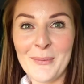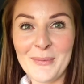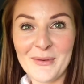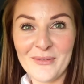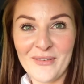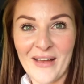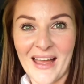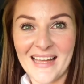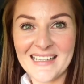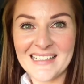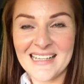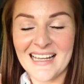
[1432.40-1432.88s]
hope
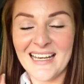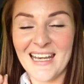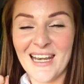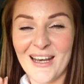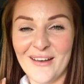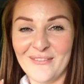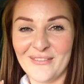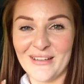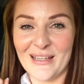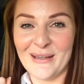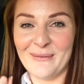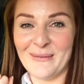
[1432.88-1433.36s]
you've had a
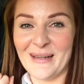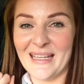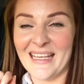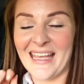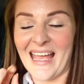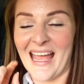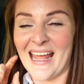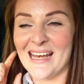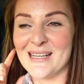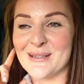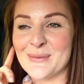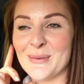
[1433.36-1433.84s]
lovely
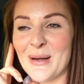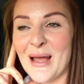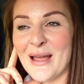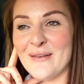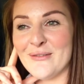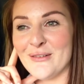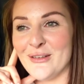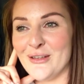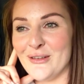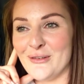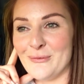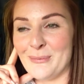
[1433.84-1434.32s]
weekend,
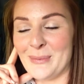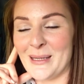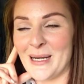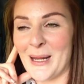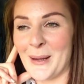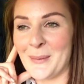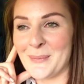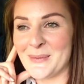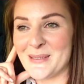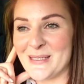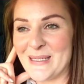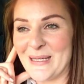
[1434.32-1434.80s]
whatever you've been
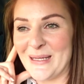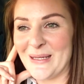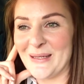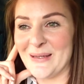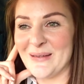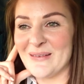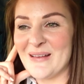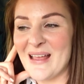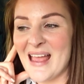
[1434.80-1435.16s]
up to,